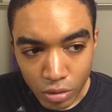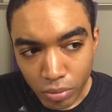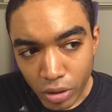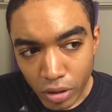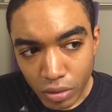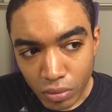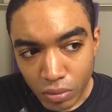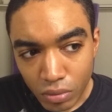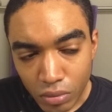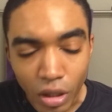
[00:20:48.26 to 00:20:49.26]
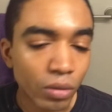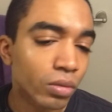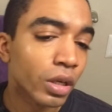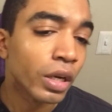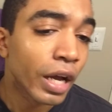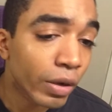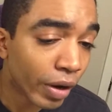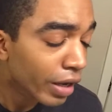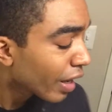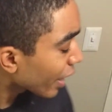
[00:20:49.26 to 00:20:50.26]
Burning? No. Anyway, I